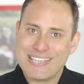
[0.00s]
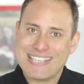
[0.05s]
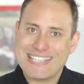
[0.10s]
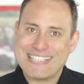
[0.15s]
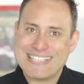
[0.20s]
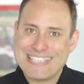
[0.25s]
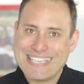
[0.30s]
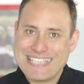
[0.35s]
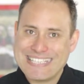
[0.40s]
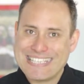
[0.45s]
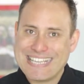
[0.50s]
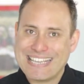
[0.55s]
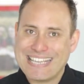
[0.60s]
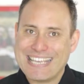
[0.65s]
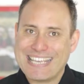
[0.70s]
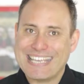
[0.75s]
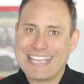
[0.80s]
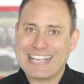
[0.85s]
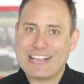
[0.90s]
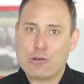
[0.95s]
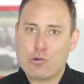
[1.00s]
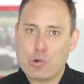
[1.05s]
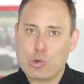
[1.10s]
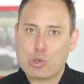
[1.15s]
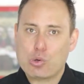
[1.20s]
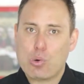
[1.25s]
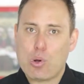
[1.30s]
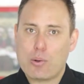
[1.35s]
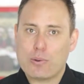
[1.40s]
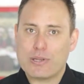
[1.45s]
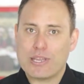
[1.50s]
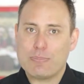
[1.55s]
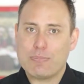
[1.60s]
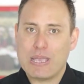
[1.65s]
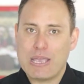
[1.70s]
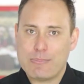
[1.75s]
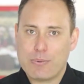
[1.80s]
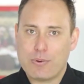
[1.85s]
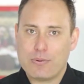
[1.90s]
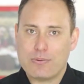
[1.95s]
consistently get good quality
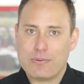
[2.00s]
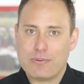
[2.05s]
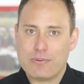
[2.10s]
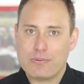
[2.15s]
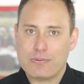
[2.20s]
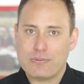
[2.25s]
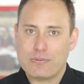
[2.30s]
people.